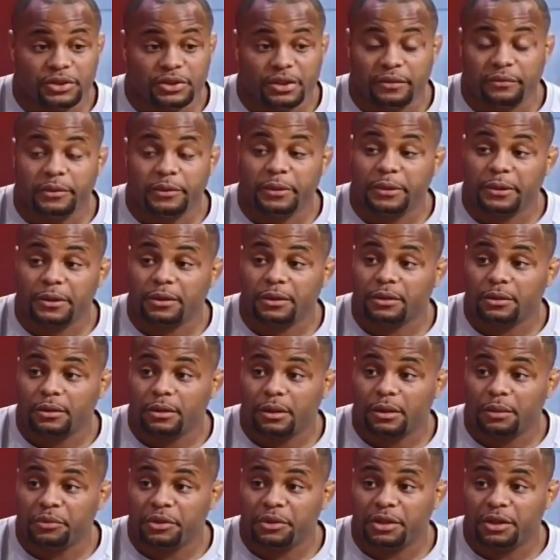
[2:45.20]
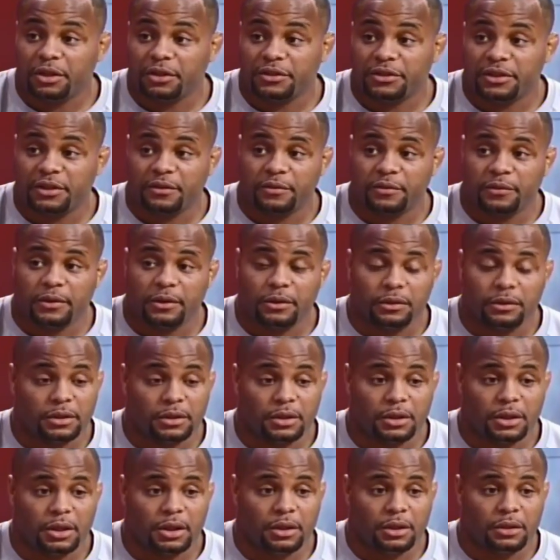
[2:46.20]
everything. I mean, it's
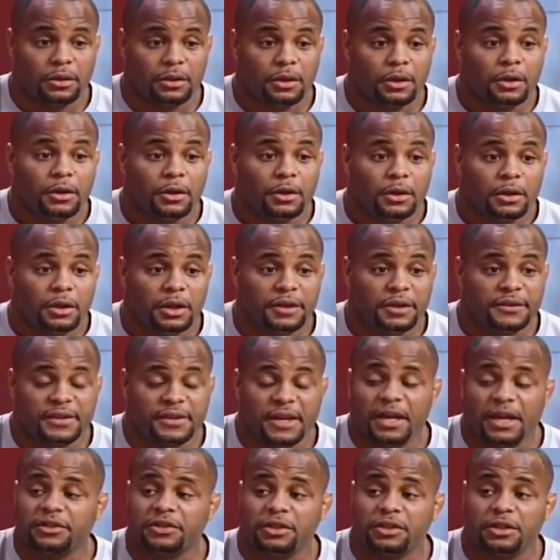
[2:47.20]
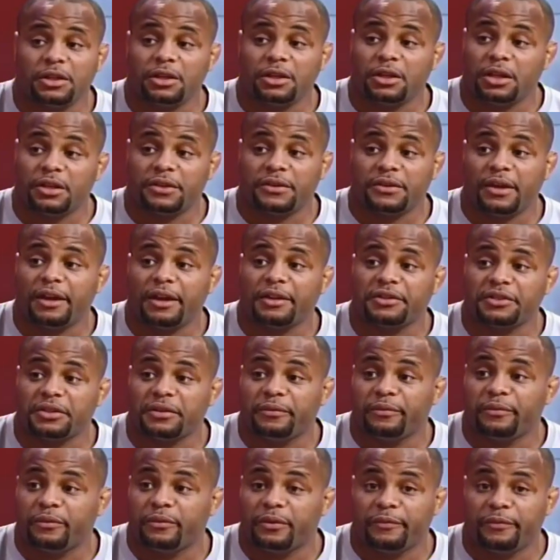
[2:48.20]
actually
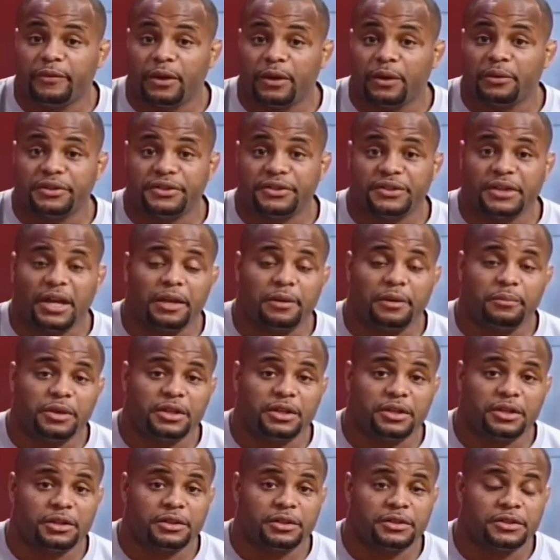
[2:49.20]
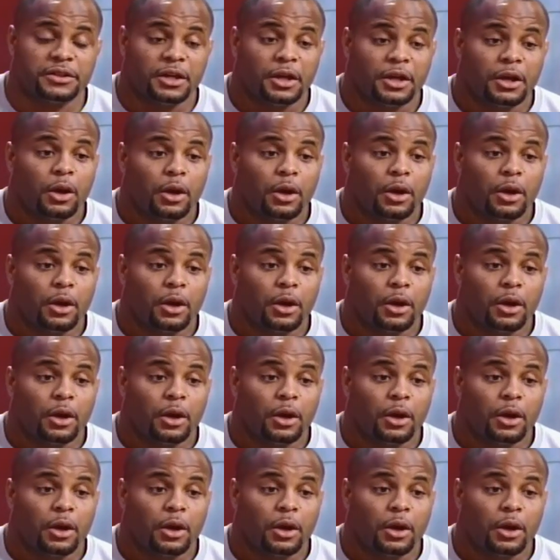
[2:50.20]
very sad because